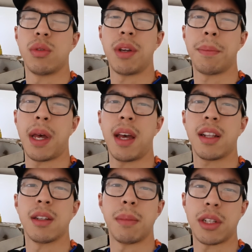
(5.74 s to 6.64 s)
to
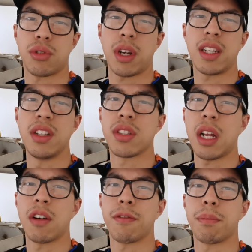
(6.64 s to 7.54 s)
repair the Maxtrax
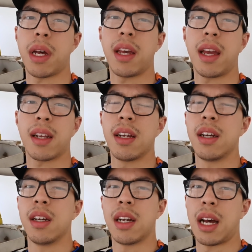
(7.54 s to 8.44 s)
instead of paying
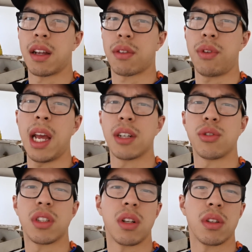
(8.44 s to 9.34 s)

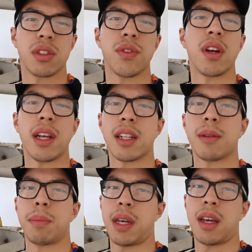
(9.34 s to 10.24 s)
$300 for
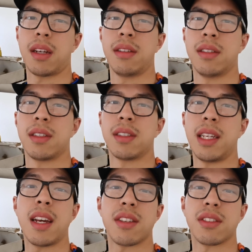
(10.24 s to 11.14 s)
another pair.
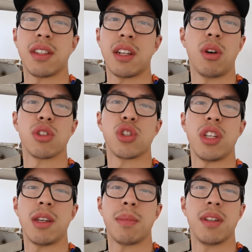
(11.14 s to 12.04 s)
Yes, they're not
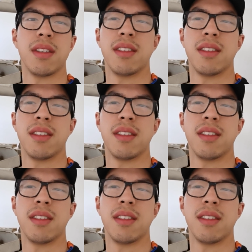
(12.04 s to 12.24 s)
cheap.